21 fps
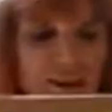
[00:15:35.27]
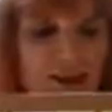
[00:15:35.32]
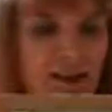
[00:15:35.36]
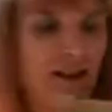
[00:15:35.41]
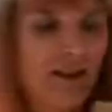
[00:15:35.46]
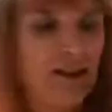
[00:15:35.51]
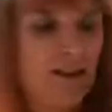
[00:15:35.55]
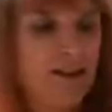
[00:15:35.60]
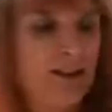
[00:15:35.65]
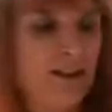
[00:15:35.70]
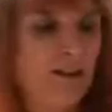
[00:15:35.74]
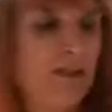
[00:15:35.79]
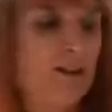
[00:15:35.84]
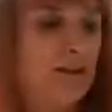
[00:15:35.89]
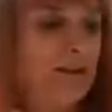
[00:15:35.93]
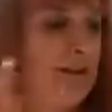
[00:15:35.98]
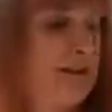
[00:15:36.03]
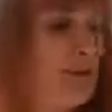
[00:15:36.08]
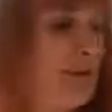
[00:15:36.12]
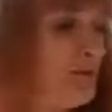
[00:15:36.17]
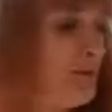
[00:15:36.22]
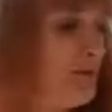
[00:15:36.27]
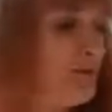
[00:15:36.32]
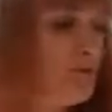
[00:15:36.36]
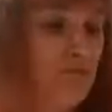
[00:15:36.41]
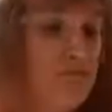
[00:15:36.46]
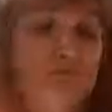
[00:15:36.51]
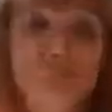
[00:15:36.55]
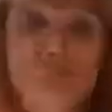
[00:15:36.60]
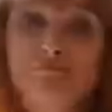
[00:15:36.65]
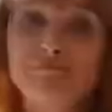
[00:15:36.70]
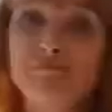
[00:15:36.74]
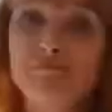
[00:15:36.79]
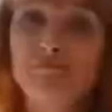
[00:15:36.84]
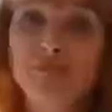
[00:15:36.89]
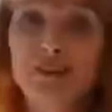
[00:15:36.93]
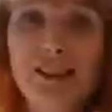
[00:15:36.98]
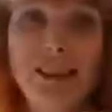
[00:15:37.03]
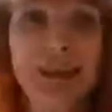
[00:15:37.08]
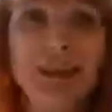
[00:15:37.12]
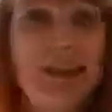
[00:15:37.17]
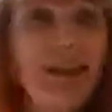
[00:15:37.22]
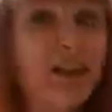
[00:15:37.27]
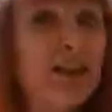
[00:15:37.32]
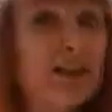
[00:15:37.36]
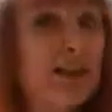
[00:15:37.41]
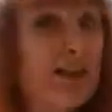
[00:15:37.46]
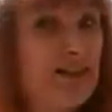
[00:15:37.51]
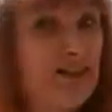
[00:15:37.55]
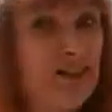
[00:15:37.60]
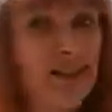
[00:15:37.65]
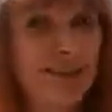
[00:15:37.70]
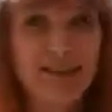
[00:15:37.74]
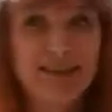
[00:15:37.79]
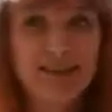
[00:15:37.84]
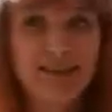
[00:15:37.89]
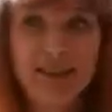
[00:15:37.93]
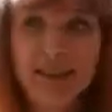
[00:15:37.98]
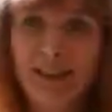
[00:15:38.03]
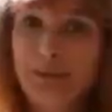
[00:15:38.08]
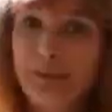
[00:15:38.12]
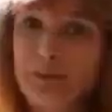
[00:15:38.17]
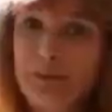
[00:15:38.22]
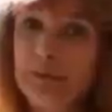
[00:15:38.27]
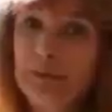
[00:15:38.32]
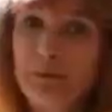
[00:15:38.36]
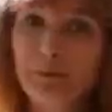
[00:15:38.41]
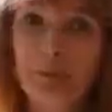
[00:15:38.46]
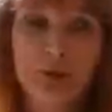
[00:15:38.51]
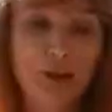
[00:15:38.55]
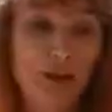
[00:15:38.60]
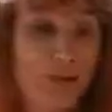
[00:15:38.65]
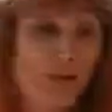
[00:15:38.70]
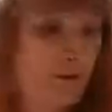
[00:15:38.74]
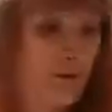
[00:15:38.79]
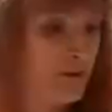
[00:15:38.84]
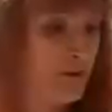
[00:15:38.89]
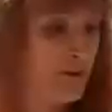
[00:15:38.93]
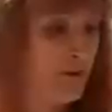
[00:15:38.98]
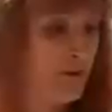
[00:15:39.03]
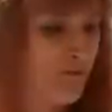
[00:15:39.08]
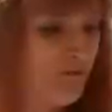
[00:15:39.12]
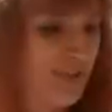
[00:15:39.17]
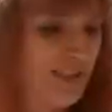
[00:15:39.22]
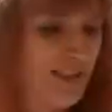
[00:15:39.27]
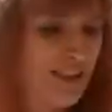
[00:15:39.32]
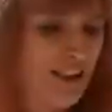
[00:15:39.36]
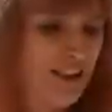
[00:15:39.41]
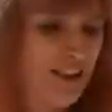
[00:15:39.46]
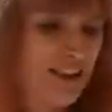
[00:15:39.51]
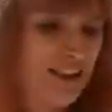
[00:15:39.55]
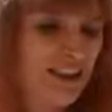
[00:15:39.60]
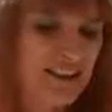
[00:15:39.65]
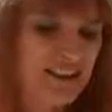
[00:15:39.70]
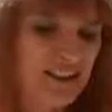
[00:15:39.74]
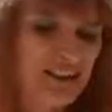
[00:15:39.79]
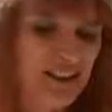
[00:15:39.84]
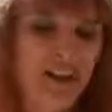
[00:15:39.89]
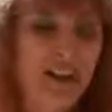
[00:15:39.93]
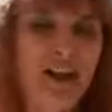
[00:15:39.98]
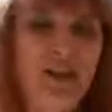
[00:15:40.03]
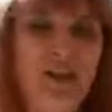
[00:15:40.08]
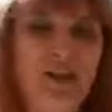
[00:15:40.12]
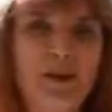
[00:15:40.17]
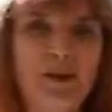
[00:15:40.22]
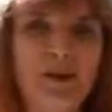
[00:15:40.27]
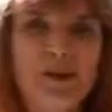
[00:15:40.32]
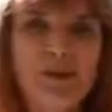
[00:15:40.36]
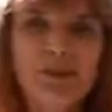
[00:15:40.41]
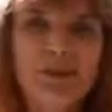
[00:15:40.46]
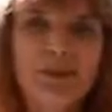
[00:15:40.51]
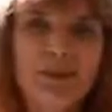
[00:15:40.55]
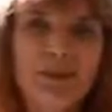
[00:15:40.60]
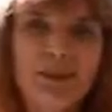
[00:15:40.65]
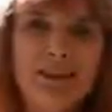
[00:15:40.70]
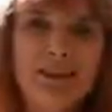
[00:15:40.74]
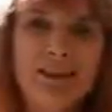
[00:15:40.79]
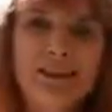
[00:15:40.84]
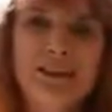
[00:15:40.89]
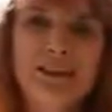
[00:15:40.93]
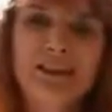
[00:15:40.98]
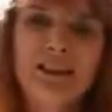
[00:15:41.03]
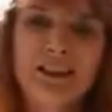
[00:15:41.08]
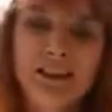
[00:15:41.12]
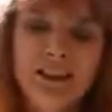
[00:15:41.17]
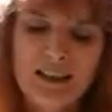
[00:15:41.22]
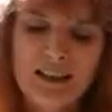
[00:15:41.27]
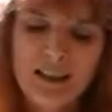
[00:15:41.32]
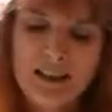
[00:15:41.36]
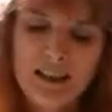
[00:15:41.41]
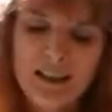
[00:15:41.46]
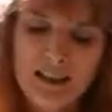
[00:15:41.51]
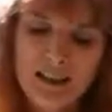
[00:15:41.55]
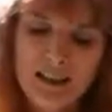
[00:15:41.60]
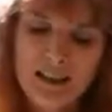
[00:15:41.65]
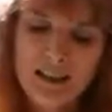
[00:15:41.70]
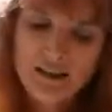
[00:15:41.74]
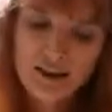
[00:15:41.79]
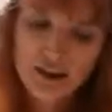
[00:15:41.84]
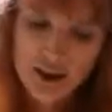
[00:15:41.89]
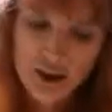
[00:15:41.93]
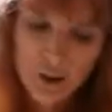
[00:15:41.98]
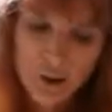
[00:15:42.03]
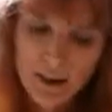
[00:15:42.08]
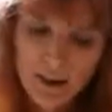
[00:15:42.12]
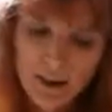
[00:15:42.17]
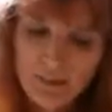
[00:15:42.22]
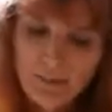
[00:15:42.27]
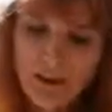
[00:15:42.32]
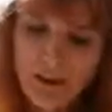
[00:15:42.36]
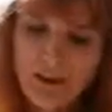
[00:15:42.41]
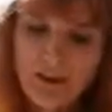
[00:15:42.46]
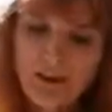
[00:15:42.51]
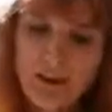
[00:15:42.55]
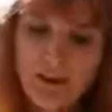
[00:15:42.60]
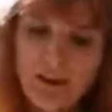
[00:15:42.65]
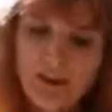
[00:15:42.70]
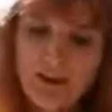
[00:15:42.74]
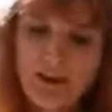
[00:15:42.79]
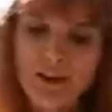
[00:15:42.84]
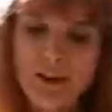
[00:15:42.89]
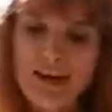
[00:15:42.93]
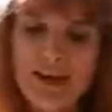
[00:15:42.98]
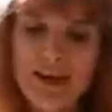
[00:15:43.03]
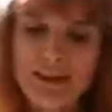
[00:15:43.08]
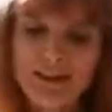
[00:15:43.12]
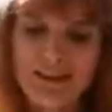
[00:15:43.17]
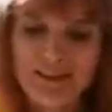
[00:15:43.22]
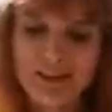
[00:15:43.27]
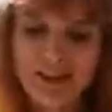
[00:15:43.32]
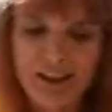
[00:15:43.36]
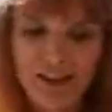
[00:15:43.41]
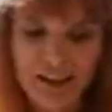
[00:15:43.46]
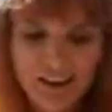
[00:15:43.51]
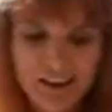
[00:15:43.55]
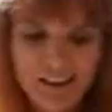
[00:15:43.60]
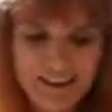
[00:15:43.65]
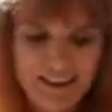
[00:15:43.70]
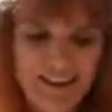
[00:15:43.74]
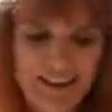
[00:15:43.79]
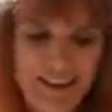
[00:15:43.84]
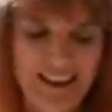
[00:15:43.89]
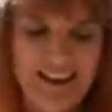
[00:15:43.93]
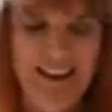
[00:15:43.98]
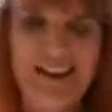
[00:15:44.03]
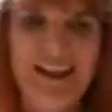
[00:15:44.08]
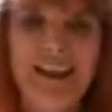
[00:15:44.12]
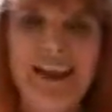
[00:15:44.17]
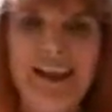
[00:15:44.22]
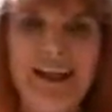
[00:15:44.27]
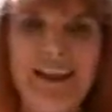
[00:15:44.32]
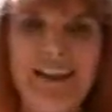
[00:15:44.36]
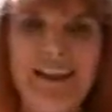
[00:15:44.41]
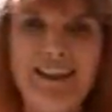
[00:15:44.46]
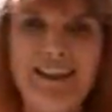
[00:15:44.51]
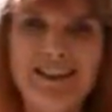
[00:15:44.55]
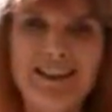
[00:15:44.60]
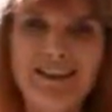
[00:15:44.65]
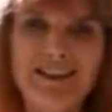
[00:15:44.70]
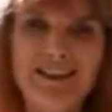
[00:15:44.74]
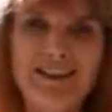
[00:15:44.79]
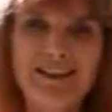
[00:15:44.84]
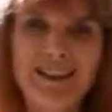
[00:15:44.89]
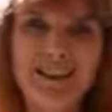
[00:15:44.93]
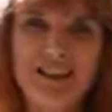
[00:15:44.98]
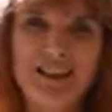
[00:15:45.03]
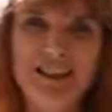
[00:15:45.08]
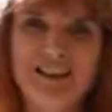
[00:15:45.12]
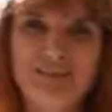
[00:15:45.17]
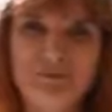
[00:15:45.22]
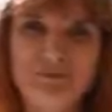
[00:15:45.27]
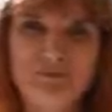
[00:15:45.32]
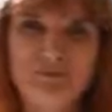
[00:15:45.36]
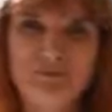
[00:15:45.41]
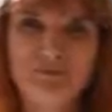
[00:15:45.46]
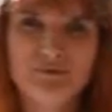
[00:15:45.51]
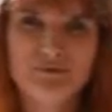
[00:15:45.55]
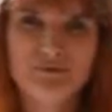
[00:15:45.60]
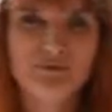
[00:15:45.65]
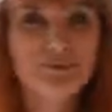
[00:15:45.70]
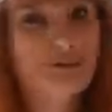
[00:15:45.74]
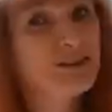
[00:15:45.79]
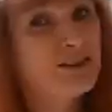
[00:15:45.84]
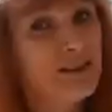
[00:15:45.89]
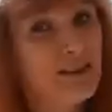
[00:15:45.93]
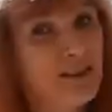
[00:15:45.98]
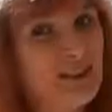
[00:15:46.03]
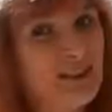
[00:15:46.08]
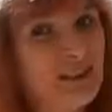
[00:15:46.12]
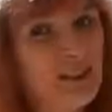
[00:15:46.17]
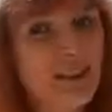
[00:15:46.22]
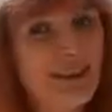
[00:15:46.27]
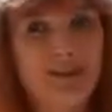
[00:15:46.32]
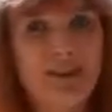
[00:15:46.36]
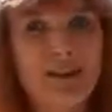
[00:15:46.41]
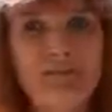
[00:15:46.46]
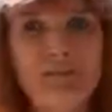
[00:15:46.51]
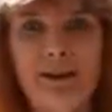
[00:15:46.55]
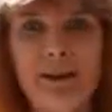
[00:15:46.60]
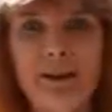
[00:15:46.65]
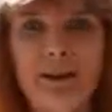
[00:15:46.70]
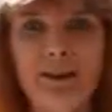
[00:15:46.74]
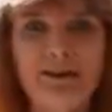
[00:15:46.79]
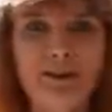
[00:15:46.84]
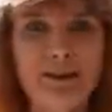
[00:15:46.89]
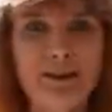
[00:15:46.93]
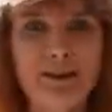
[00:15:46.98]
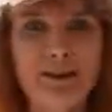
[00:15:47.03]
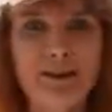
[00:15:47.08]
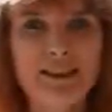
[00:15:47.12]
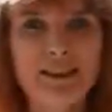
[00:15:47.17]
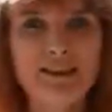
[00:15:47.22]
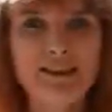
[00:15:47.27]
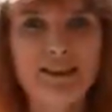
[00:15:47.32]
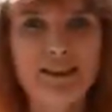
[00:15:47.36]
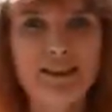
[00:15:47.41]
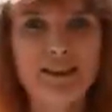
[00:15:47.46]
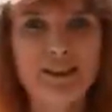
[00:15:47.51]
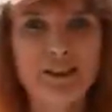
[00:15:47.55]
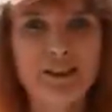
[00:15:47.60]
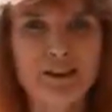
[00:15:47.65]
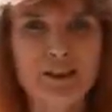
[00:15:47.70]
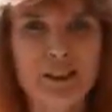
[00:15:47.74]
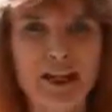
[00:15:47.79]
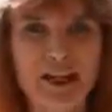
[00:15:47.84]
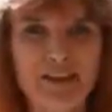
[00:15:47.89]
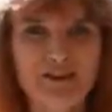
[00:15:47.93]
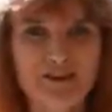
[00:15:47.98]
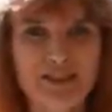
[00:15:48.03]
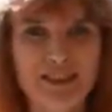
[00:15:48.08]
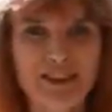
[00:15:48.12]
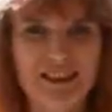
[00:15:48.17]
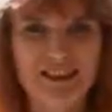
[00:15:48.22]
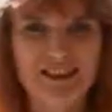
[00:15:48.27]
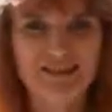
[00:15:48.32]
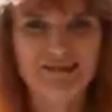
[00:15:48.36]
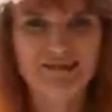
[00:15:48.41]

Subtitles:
And the ink, and that's it, and the print. So enjoy making your calendar, and I'll come back with another craft